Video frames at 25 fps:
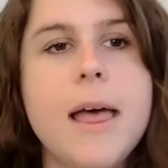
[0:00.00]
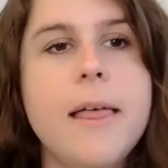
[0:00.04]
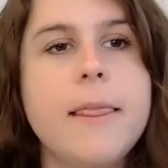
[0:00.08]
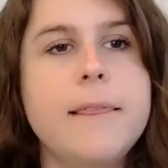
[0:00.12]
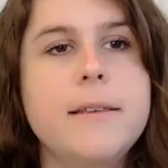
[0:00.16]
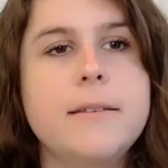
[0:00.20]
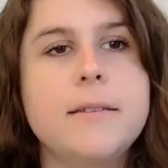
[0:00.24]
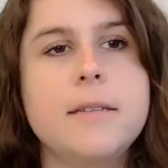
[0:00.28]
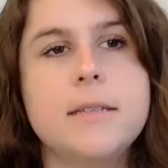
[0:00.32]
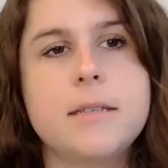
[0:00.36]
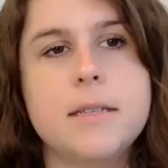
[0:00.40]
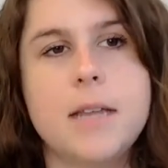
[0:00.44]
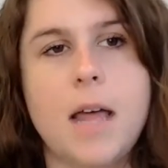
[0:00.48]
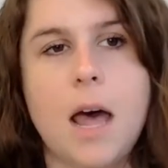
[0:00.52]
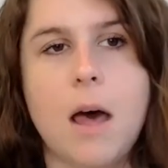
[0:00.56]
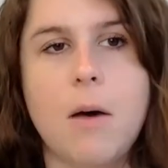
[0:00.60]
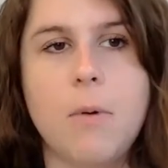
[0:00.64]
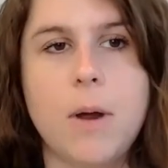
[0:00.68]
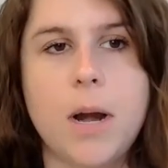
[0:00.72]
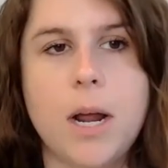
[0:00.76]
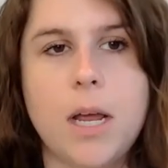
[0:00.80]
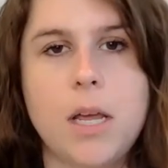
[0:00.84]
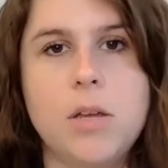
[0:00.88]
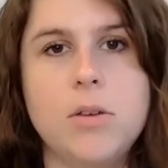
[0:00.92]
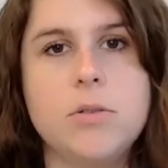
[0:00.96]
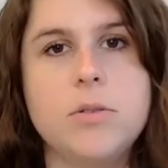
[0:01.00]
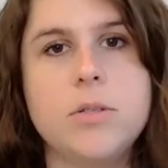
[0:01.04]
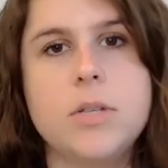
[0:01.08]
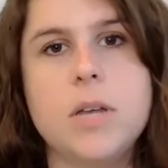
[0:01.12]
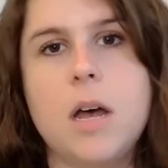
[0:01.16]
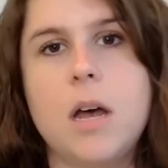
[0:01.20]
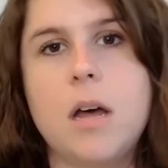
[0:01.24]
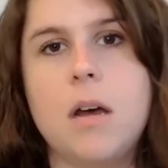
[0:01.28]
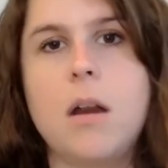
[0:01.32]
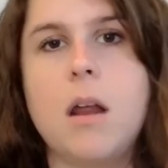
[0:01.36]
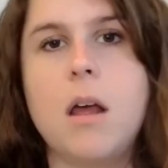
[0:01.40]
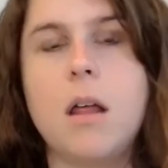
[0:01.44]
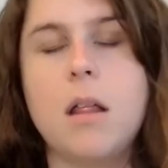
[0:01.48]
This is not what I use
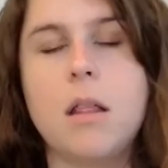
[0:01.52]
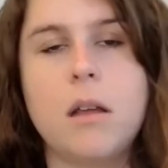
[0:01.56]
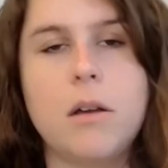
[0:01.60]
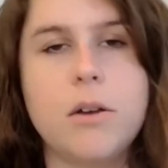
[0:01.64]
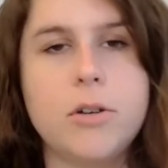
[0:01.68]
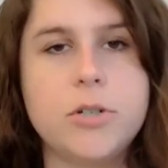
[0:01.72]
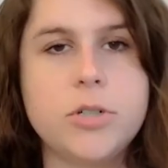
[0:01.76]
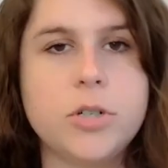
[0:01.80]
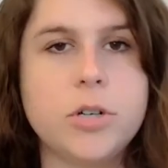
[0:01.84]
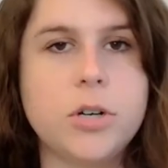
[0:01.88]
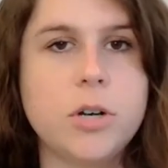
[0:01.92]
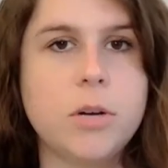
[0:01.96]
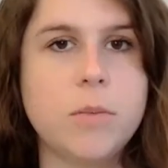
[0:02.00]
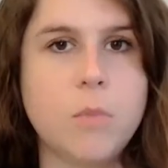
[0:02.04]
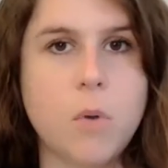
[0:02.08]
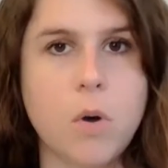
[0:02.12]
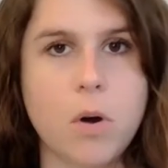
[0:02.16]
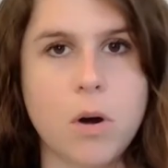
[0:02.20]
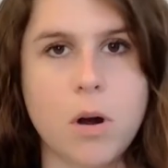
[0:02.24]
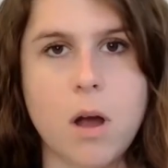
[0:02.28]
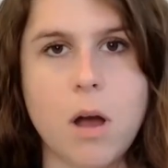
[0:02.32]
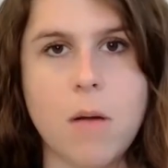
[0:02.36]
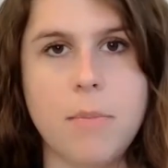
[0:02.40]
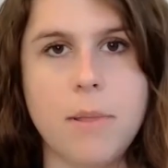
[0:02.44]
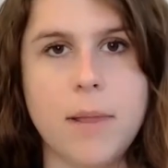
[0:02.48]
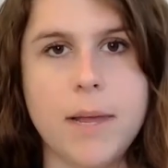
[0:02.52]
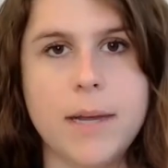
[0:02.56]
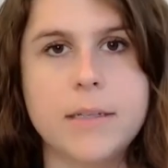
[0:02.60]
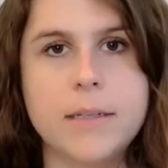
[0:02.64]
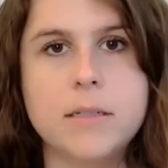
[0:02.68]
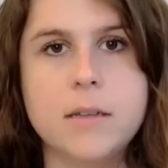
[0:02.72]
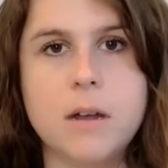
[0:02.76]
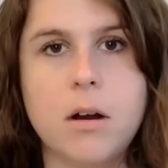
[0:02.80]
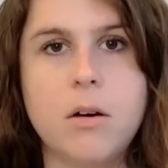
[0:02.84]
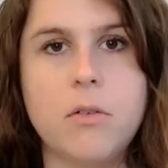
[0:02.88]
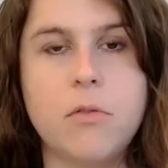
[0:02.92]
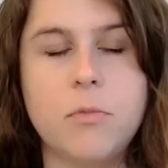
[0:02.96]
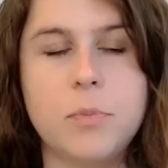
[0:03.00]
on larger, more complex
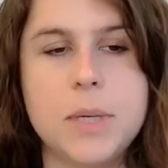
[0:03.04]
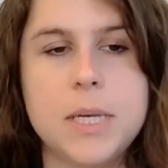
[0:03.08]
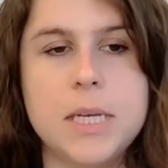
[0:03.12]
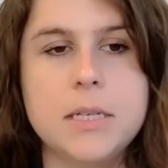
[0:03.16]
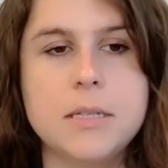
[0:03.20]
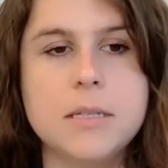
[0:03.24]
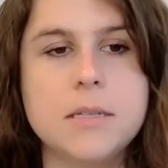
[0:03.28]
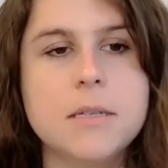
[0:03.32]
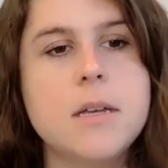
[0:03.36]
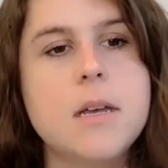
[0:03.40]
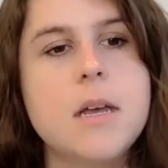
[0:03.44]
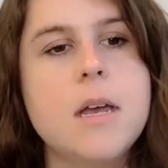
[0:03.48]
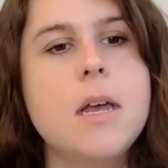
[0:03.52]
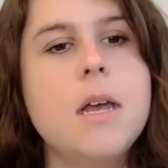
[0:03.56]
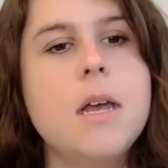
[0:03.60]
RFPs.